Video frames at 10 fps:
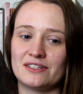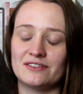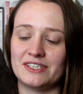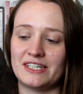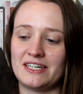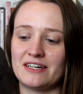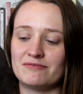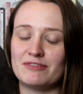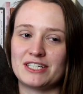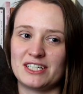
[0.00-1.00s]
Often they are
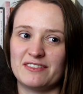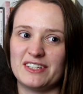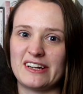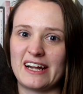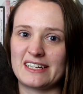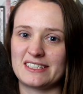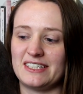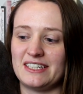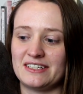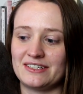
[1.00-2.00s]
rich enough they don't
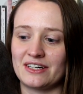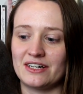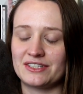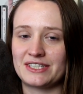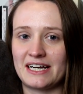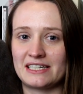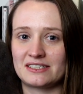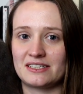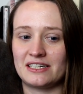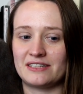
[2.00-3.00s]
actually need to charge tax to